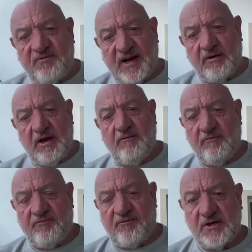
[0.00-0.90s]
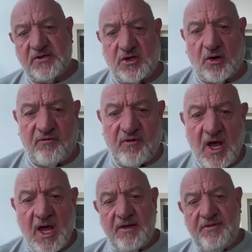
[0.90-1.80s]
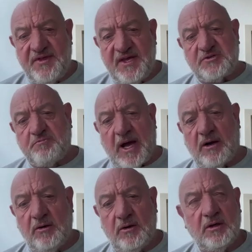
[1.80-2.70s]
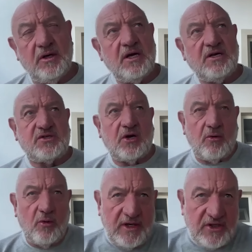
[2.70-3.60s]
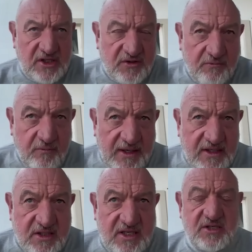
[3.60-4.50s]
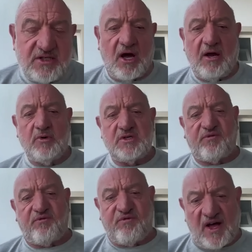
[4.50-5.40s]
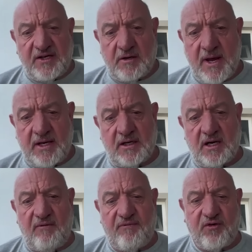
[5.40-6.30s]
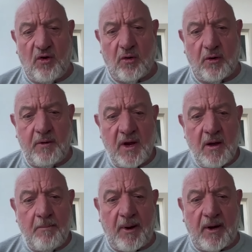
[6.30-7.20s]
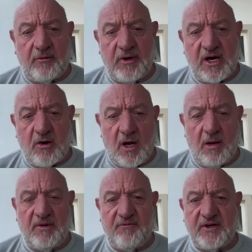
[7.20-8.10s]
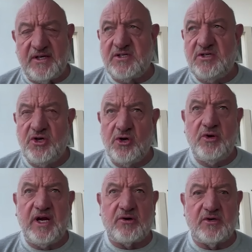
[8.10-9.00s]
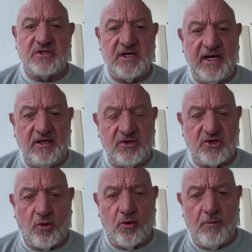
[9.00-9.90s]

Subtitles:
very first off, this boat, its design was fundamentally flawed by the requirement for this ludicrously tall